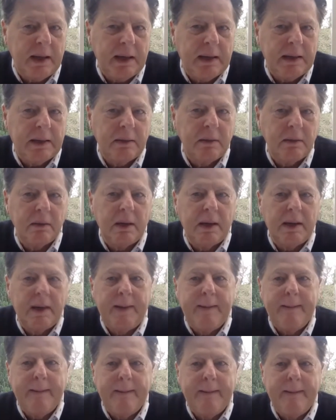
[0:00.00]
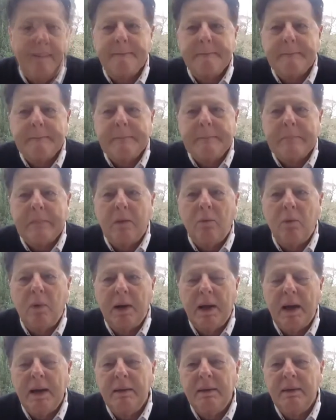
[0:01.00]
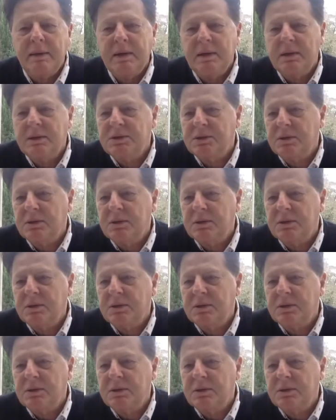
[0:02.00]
And what I think is